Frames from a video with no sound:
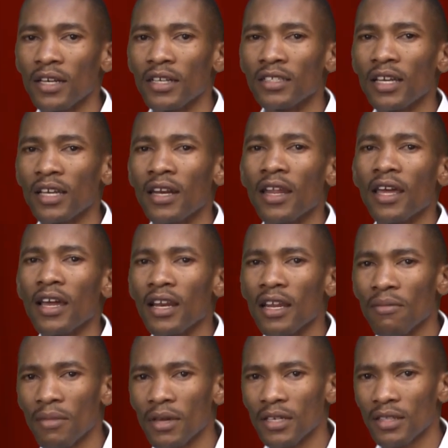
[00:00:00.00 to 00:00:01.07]
there is an
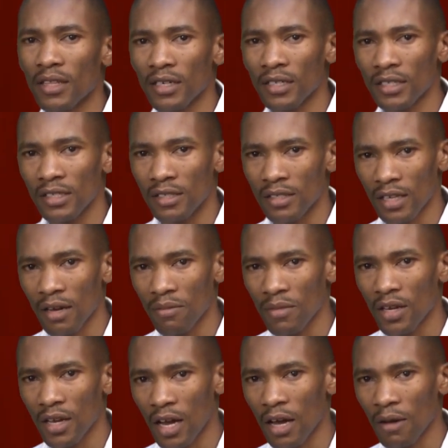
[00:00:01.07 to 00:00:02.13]
element that is
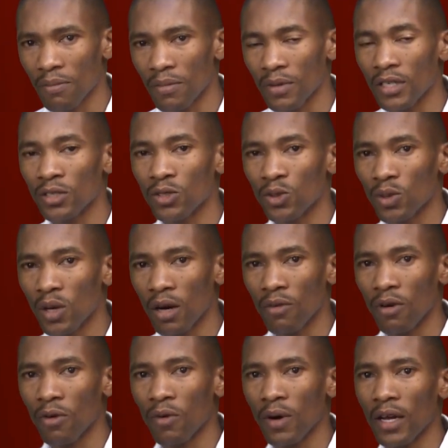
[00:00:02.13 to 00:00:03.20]
coming up into
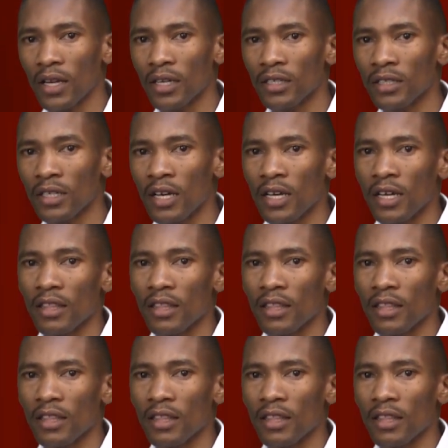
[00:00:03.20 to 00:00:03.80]
our world